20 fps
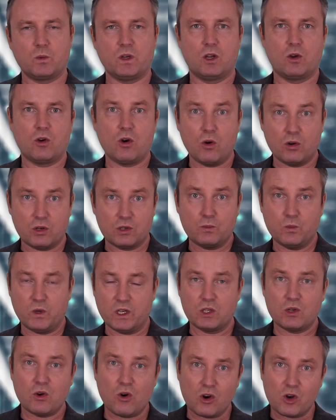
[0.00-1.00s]
We
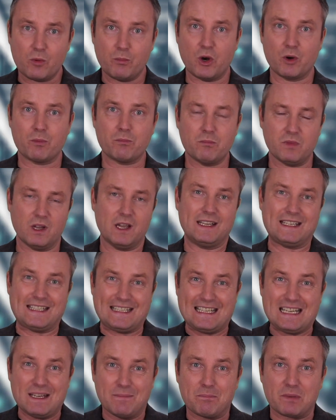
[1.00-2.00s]
talk about a
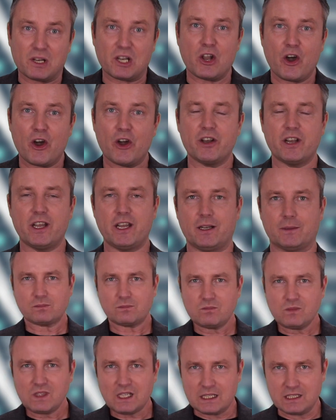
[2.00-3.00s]
deep learning.
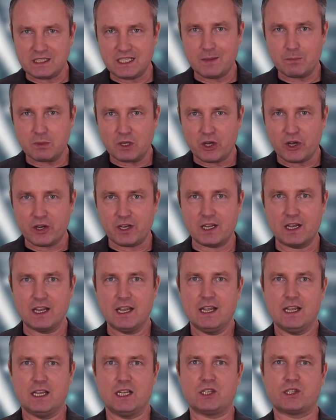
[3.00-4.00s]
Deep learning
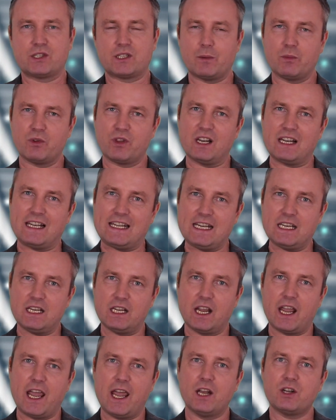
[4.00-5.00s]
is some of the
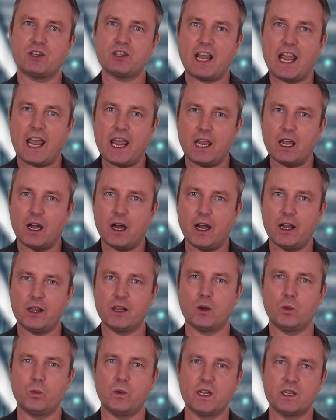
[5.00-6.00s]
leading edge AI
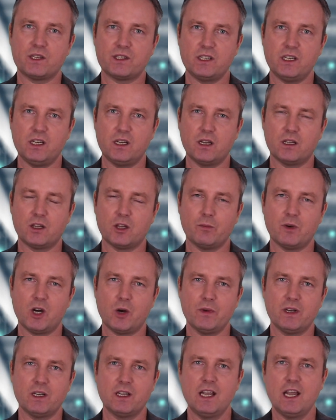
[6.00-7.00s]
that we are seeing at the
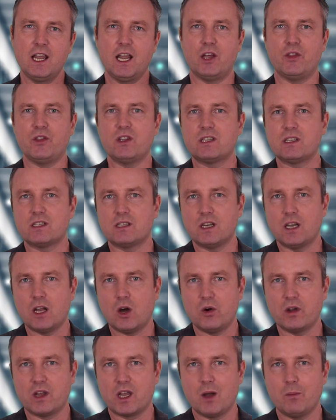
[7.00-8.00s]
moment, and this is
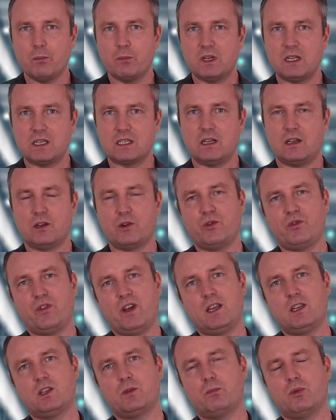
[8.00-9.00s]
allowing companies like
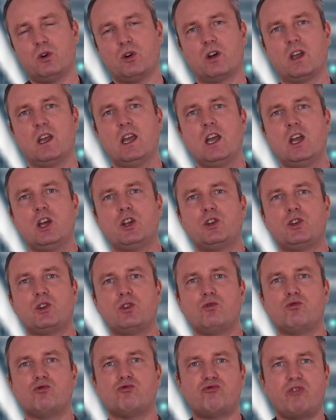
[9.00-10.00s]
Facebook
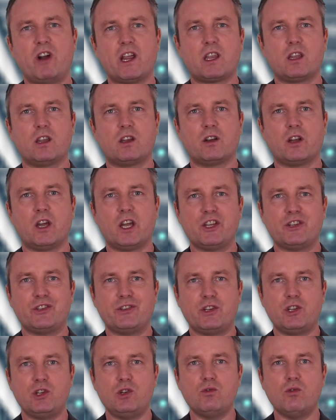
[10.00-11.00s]
to recognize
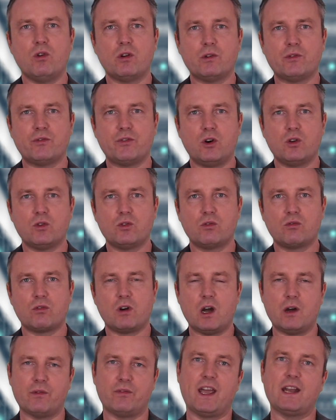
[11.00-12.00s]
you on a
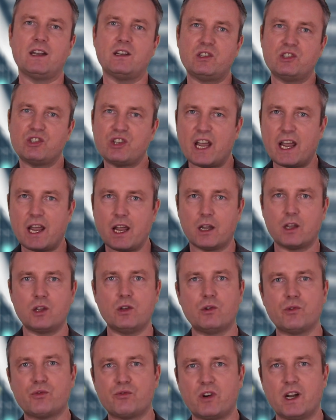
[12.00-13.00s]
photograph and tag
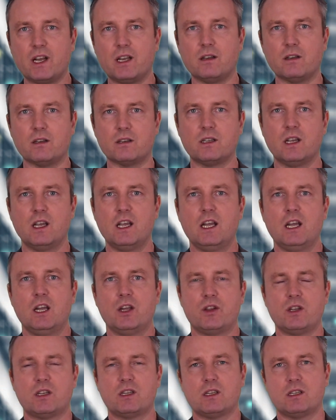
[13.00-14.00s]
your friends.
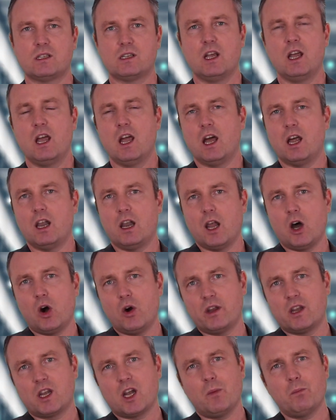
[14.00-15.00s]
This is
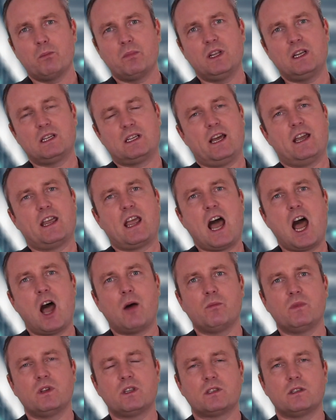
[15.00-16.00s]
allowing companies like
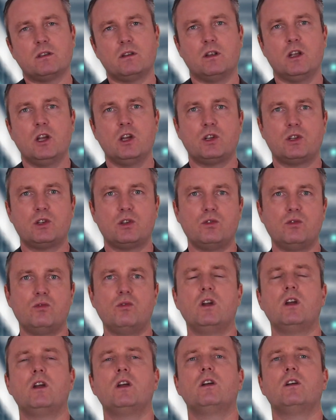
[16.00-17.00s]
Amazon to
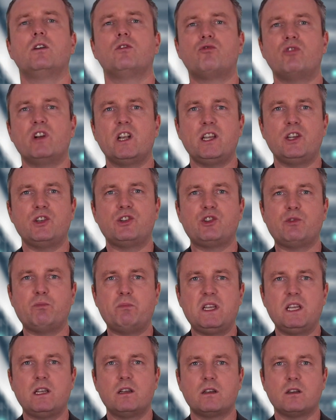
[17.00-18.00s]
release
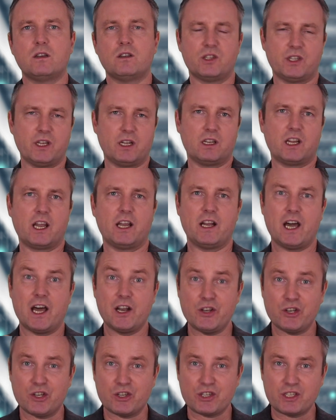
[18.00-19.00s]
speakers that can
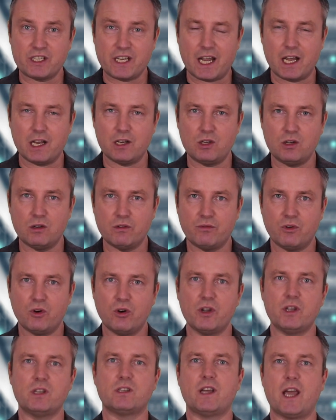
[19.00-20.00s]
understand your
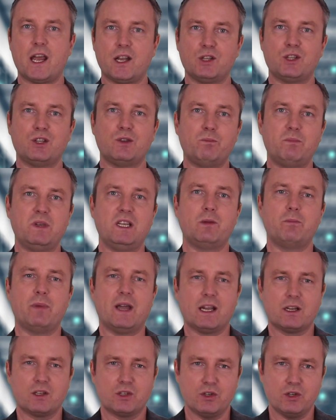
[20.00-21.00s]
voice and speak
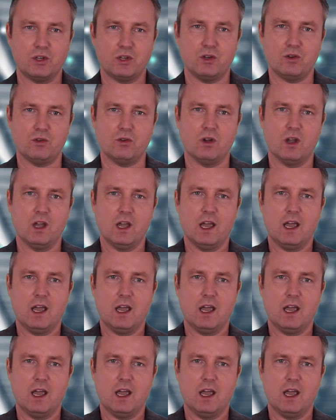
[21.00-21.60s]
back to you.